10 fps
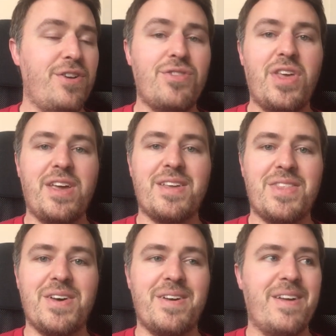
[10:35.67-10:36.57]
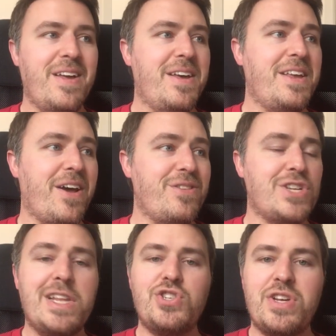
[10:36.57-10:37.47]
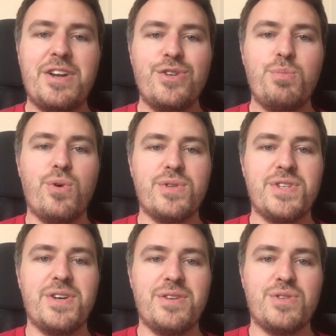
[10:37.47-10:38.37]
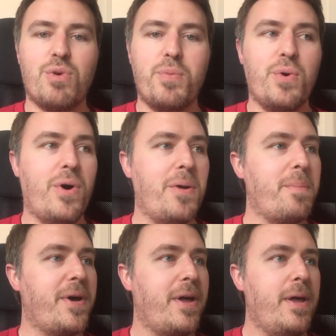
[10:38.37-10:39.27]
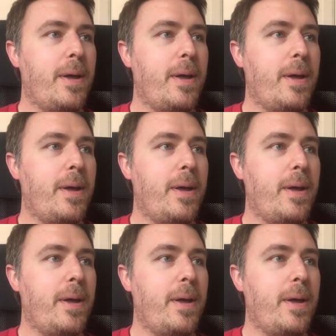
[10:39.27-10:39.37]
You'd think that, you know, there's literally no sport to report on, but